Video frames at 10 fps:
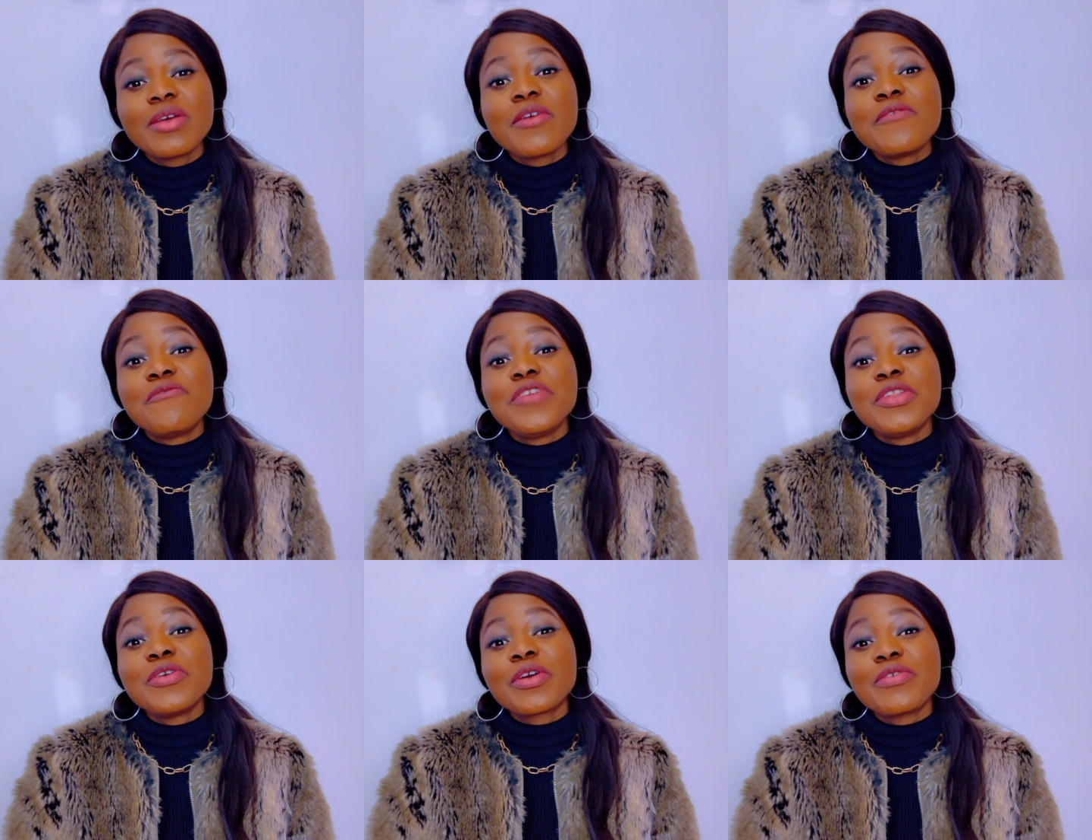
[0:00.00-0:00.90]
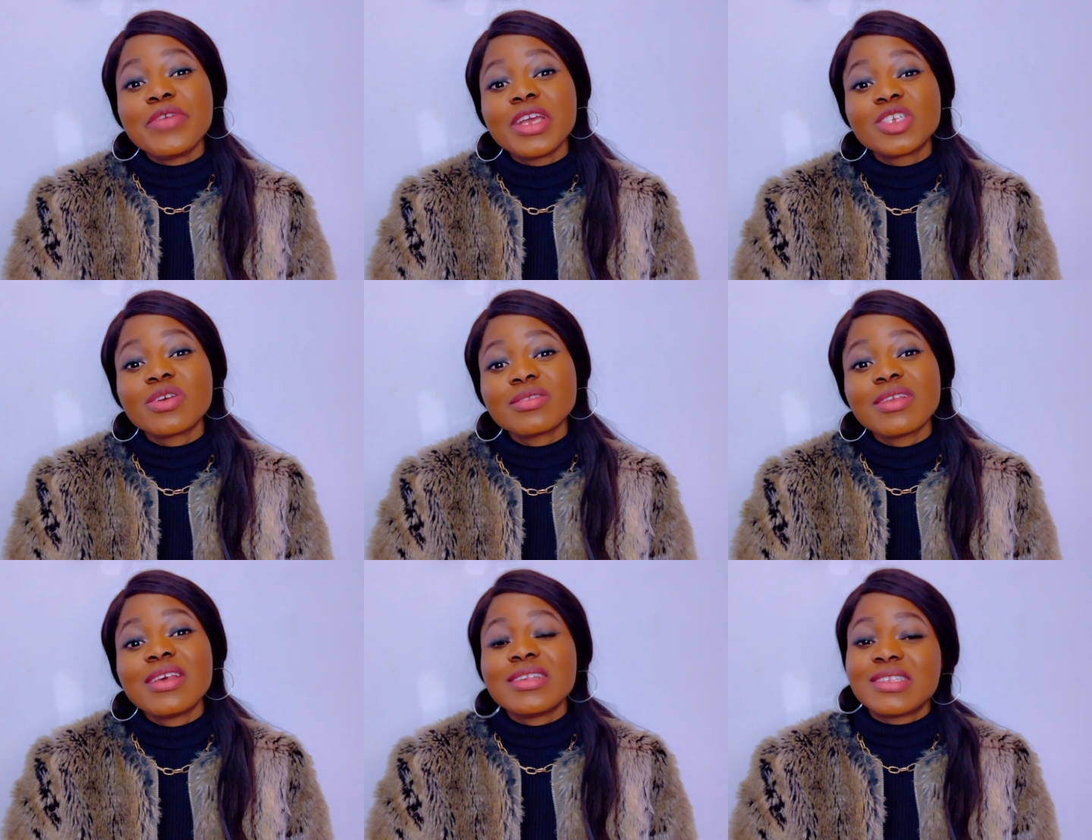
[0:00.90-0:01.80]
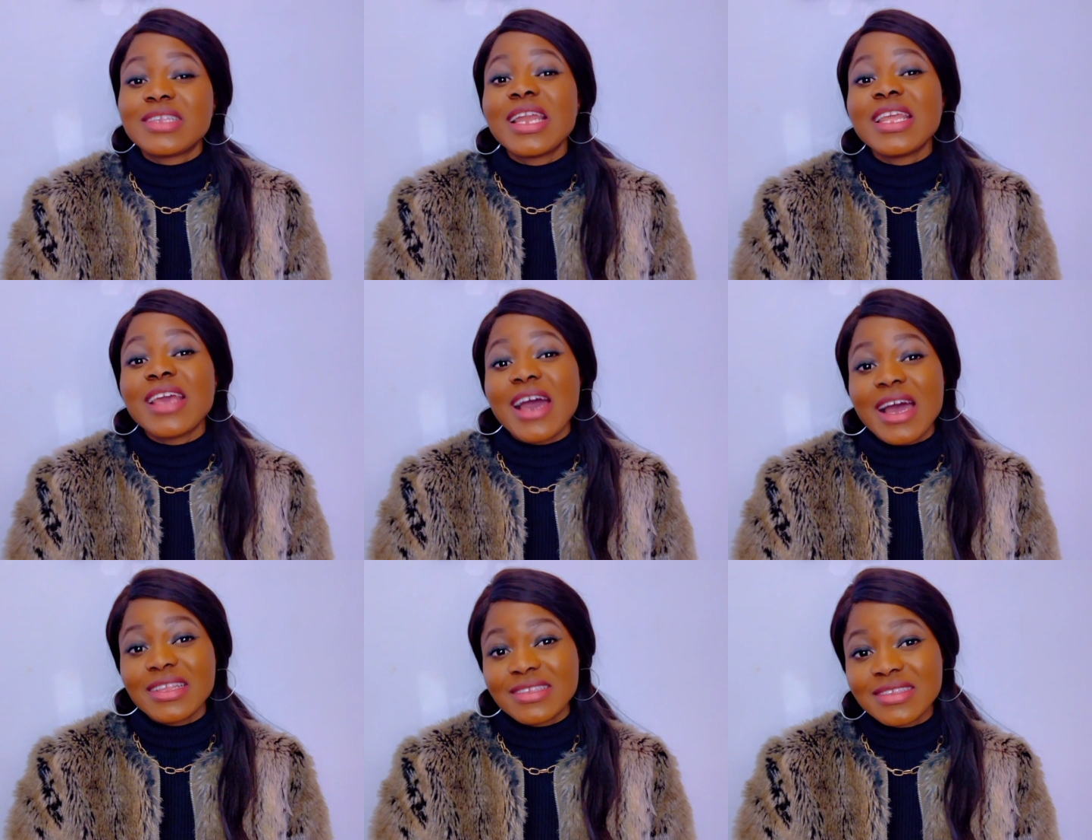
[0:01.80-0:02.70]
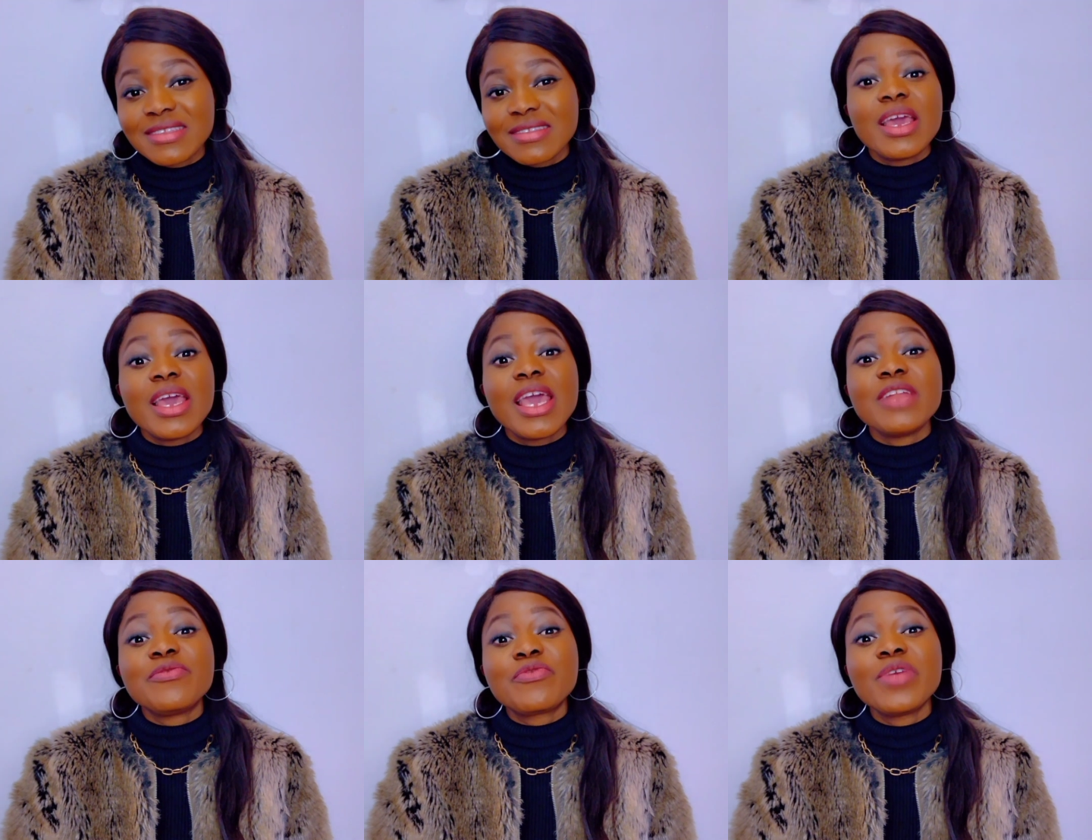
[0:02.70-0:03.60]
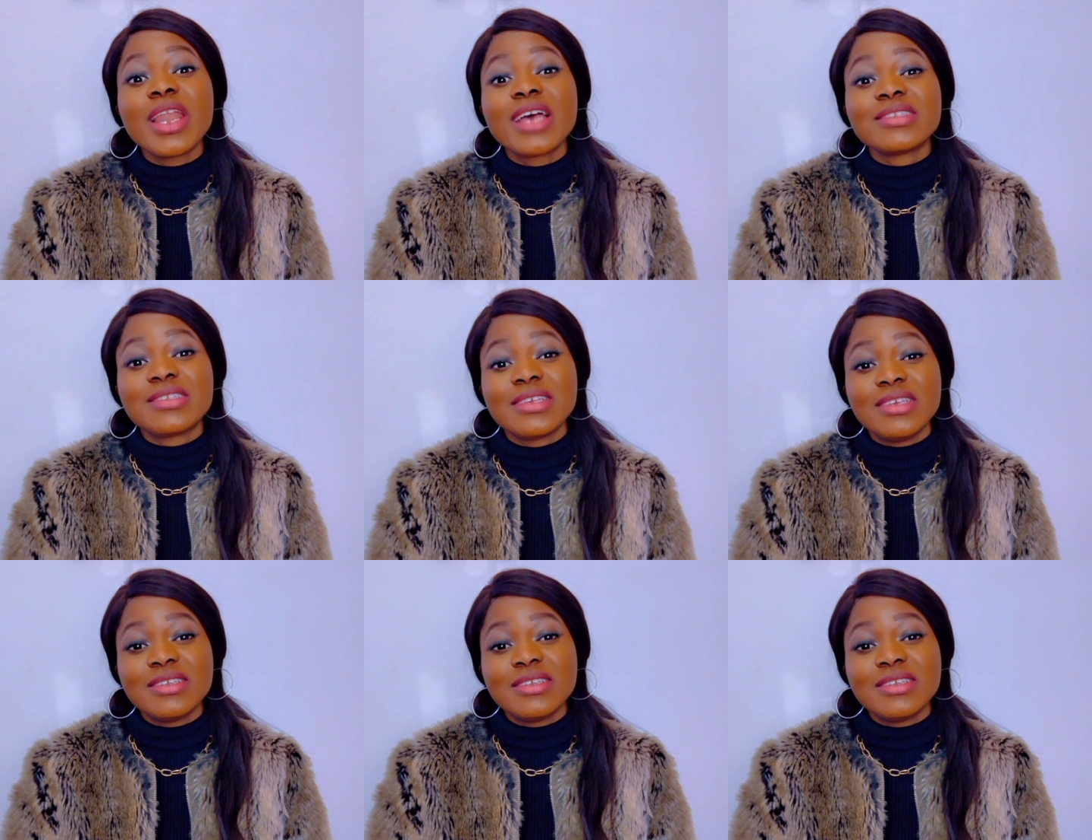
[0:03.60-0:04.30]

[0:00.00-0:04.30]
video creation, selling ads, and freelancing.